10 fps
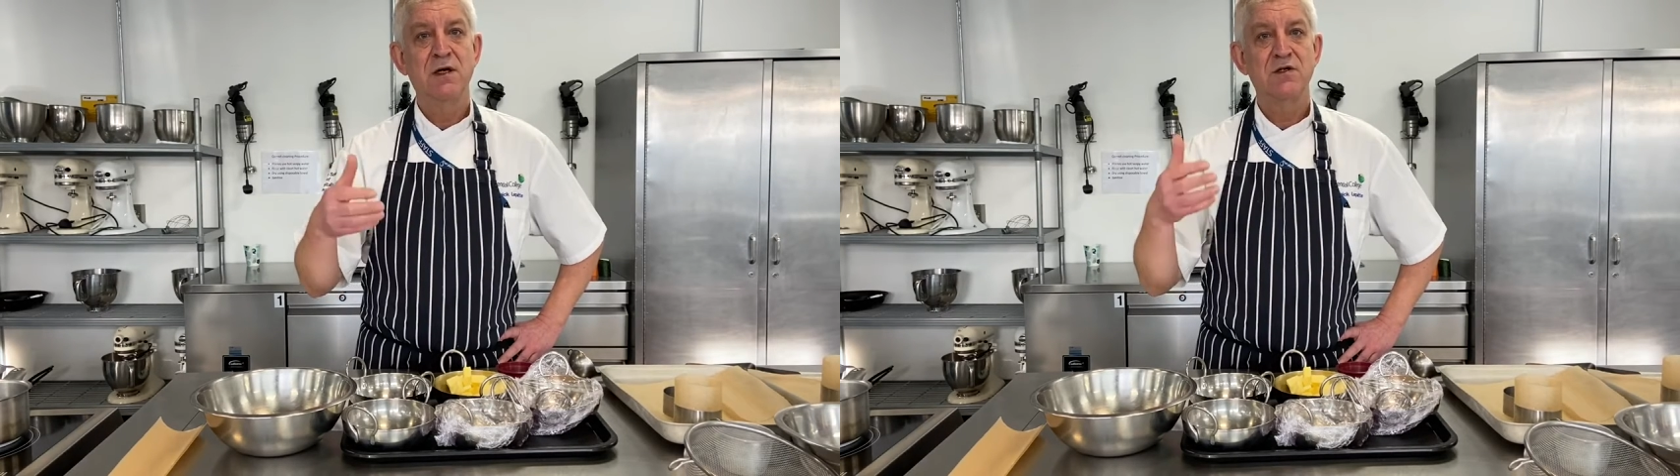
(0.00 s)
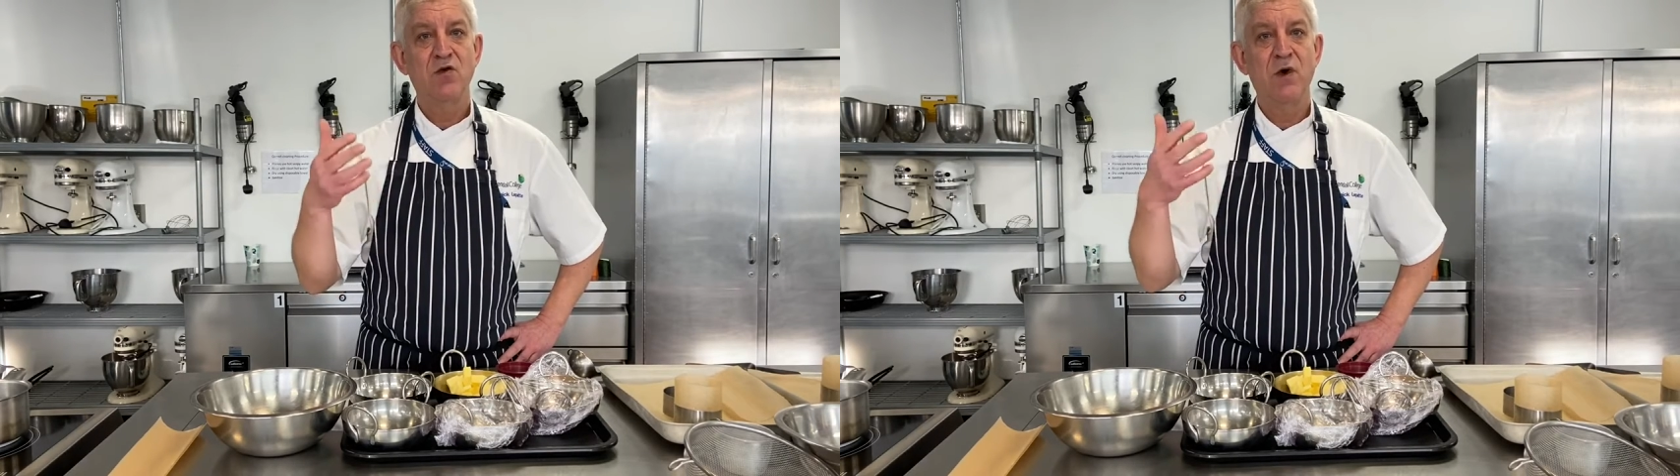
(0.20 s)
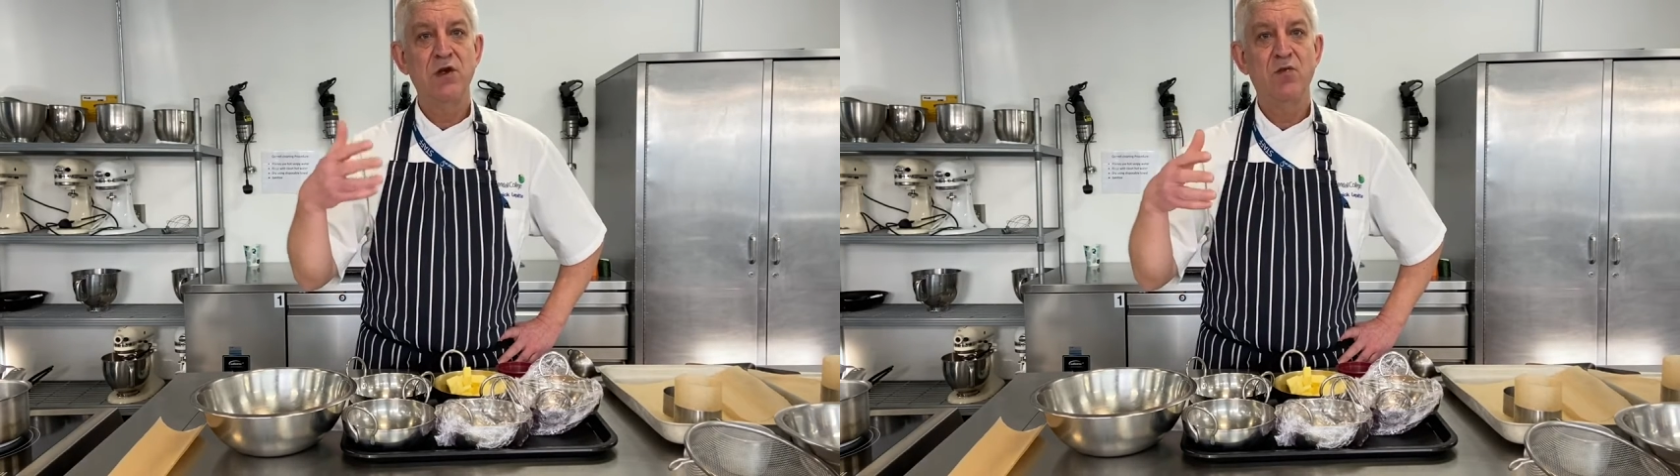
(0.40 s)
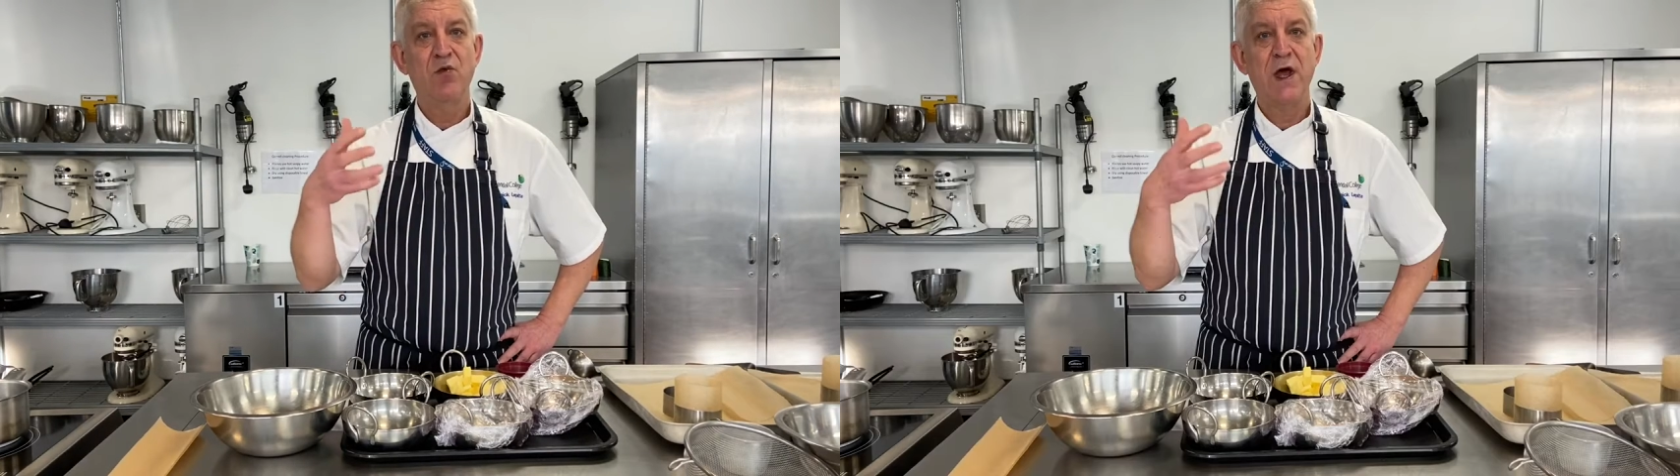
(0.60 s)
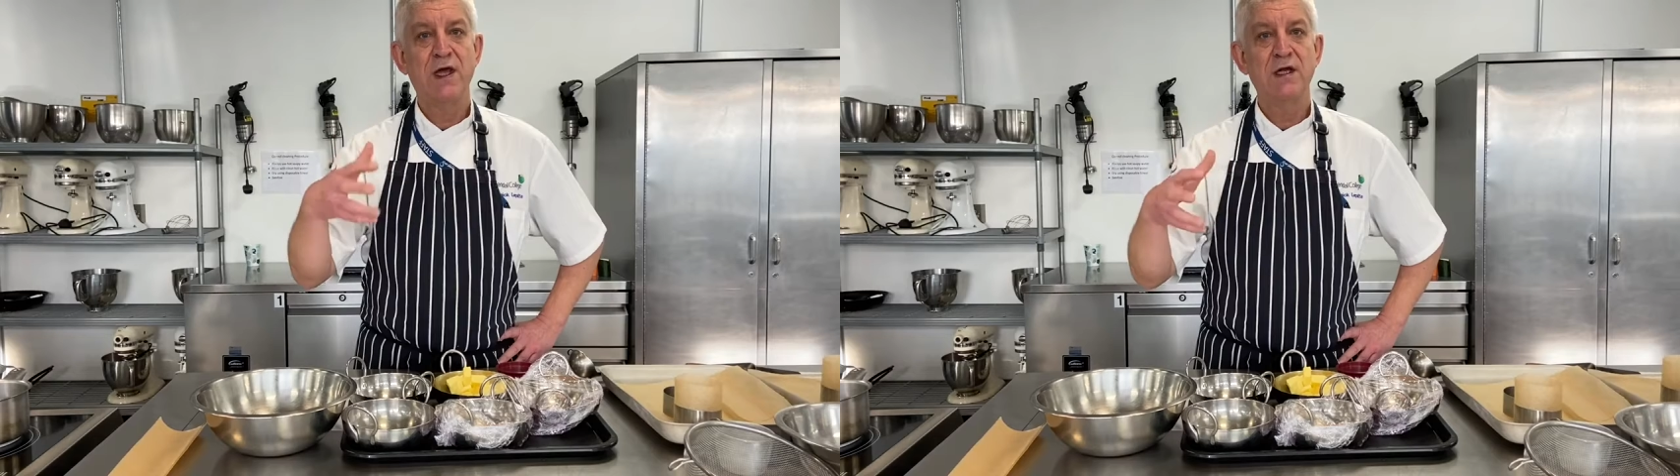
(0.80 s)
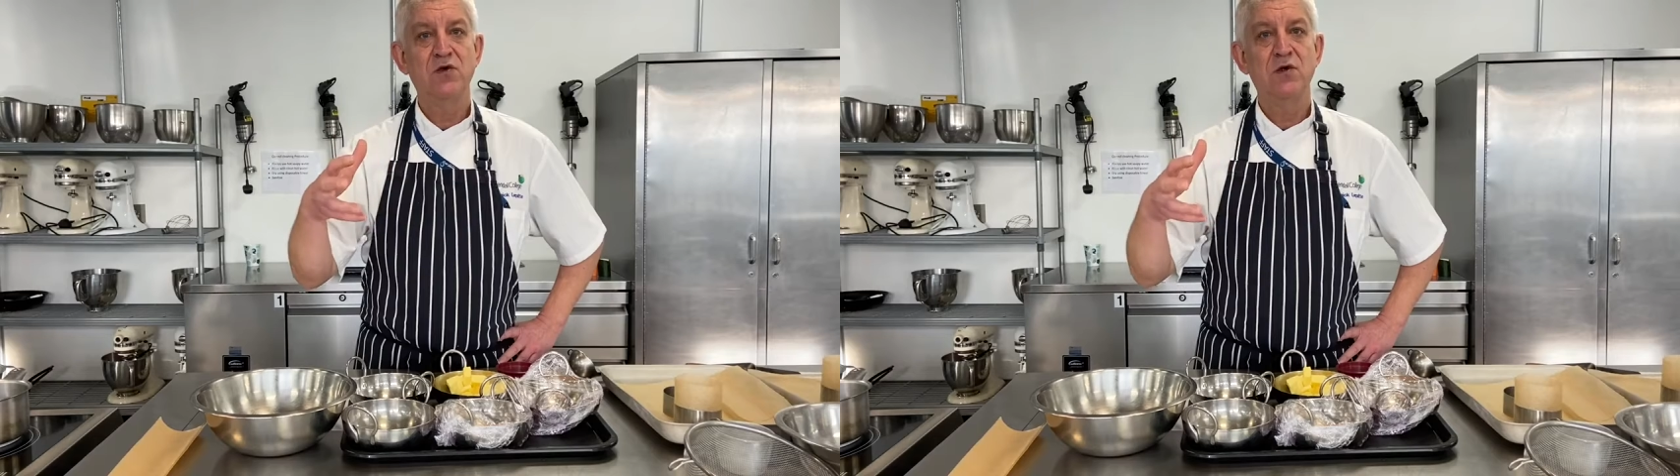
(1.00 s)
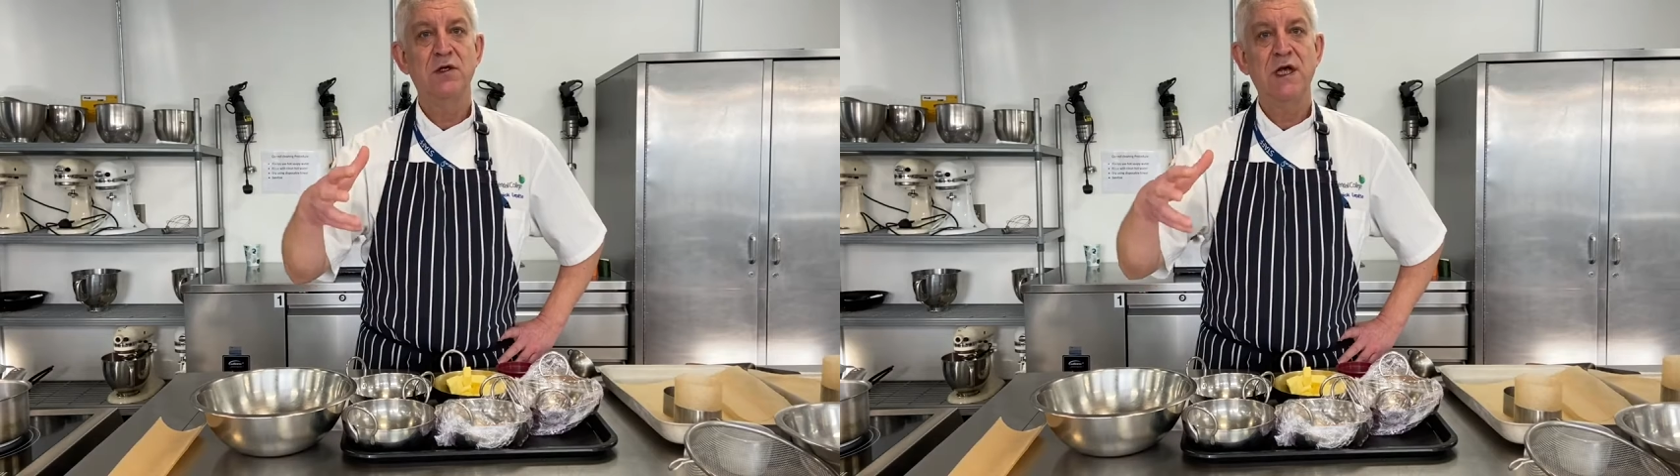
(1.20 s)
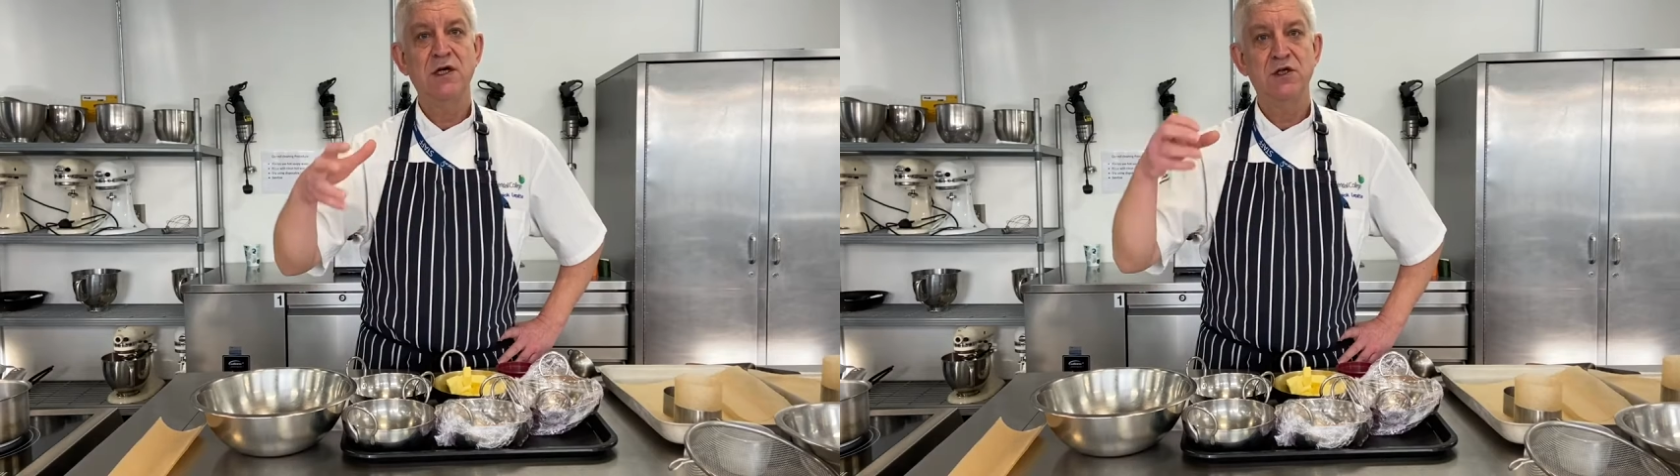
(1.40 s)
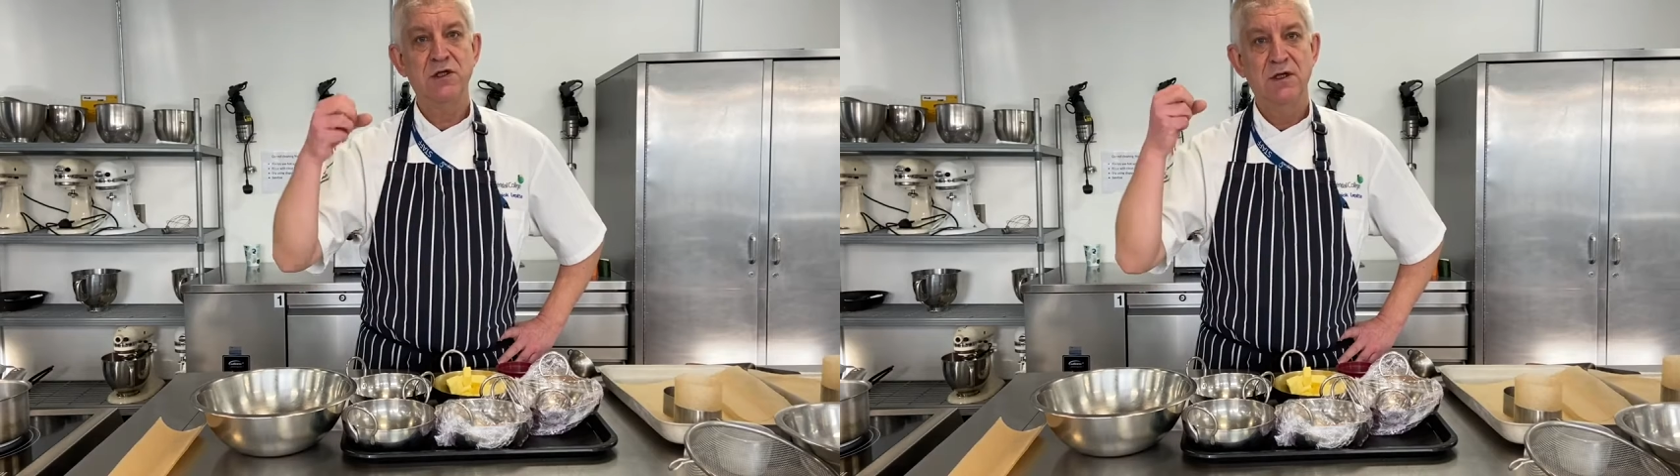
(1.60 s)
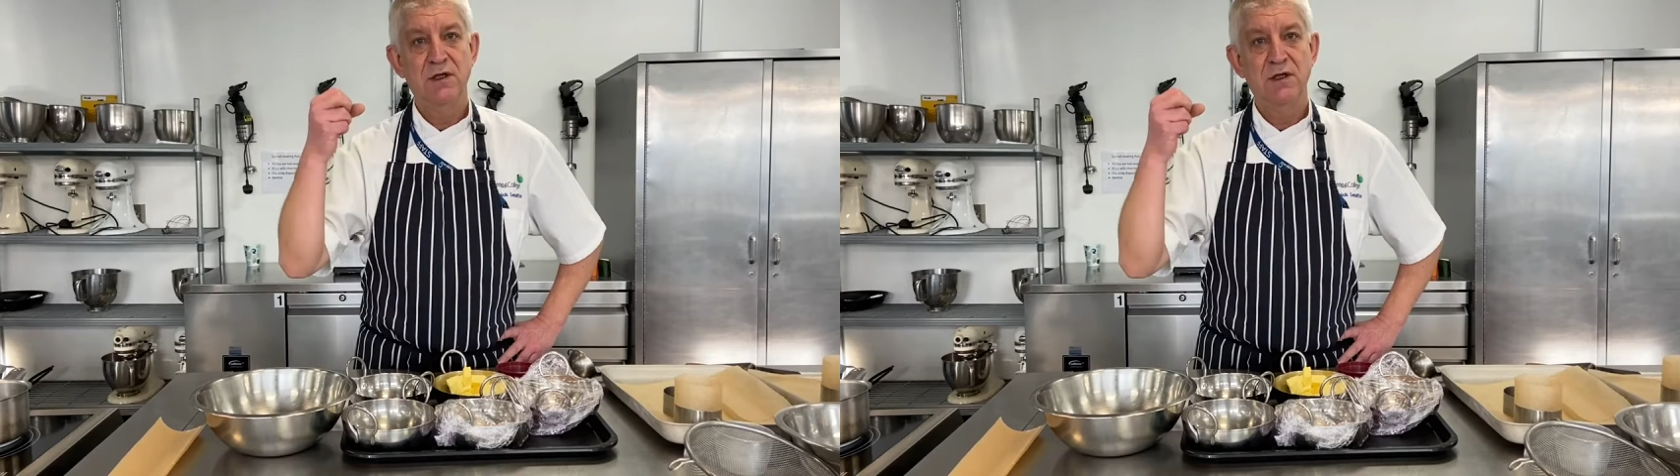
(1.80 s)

So when you break into the dish,